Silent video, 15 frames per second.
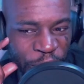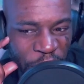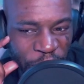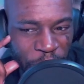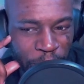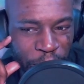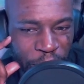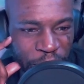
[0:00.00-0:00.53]
have
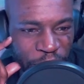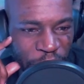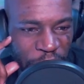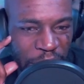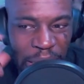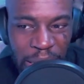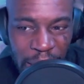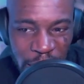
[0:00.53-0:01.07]
a
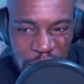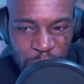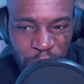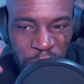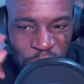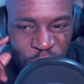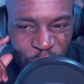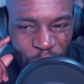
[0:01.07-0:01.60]
movie like
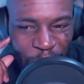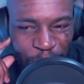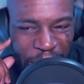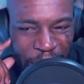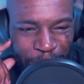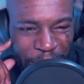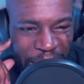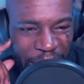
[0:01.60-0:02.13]
Spirits Away
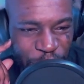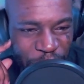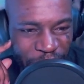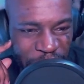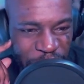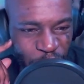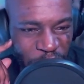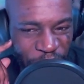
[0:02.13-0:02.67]
being made in
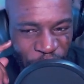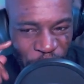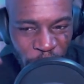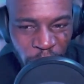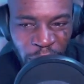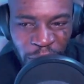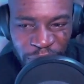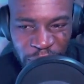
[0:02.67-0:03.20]

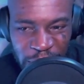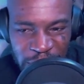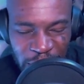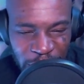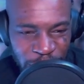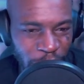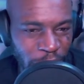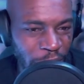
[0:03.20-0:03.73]
2024 after
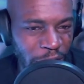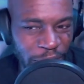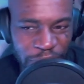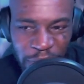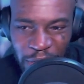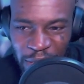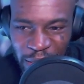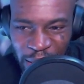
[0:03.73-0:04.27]
TikTok,
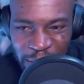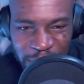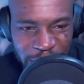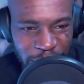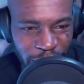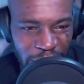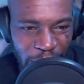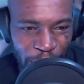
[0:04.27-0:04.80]
after
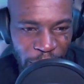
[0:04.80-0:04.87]
Instagram,